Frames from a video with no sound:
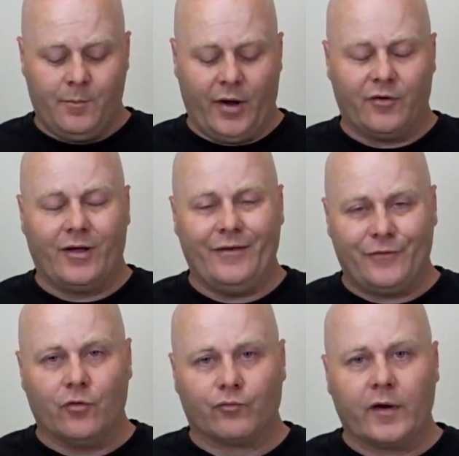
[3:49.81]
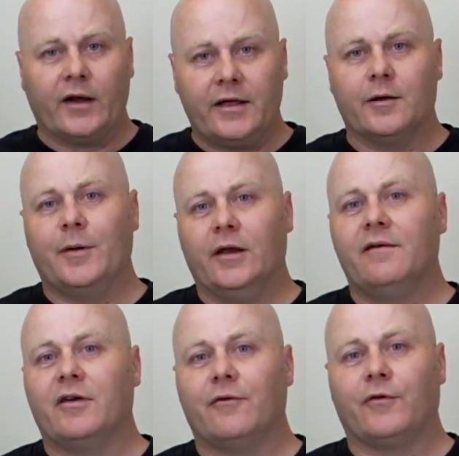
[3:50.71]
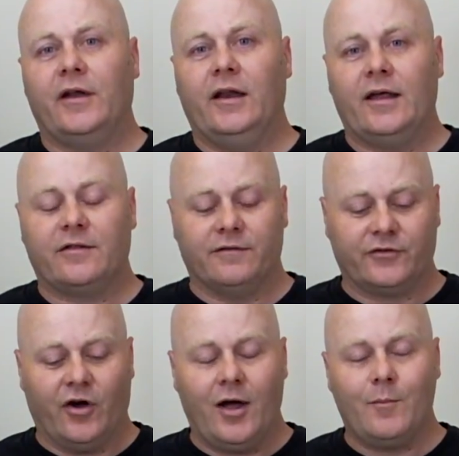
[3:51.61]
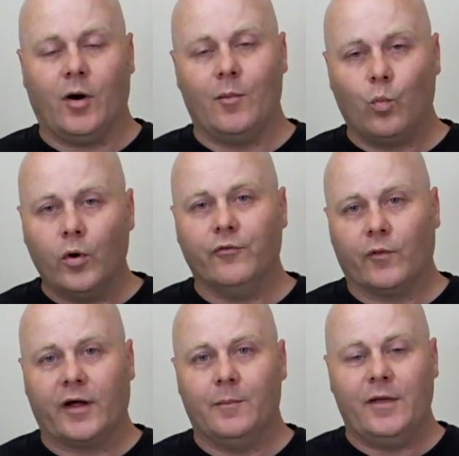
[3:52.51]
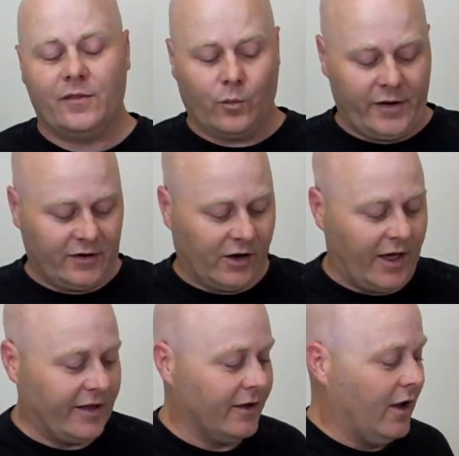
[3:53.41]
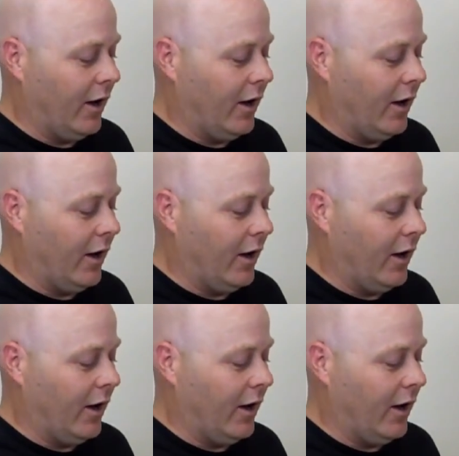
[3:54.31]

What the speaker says: But if you're really going to be leaving it for any length of time, I wouldn't recommend the wet clay.